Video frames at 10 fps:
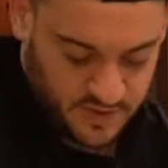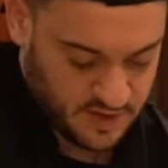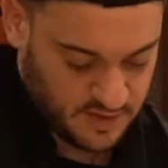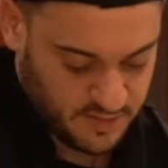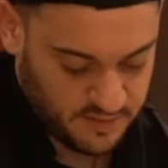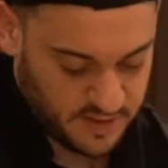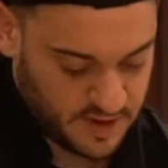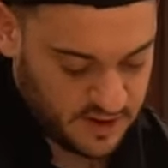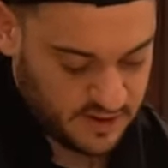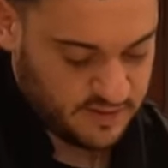Come on,
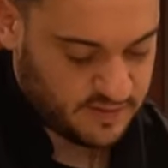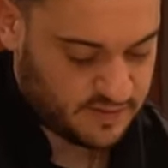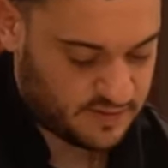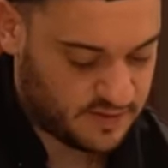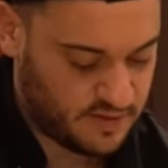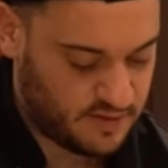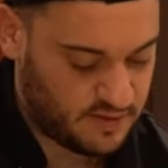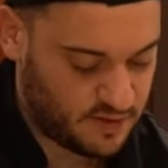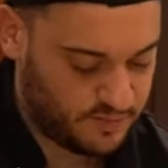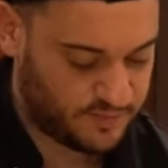baby.
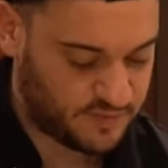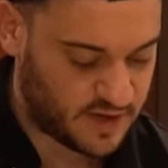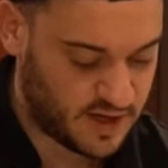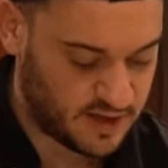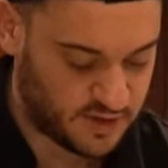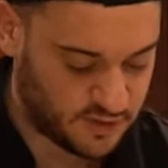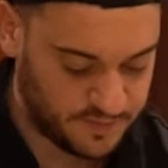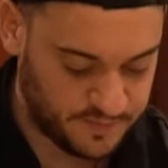Nope. Thank you.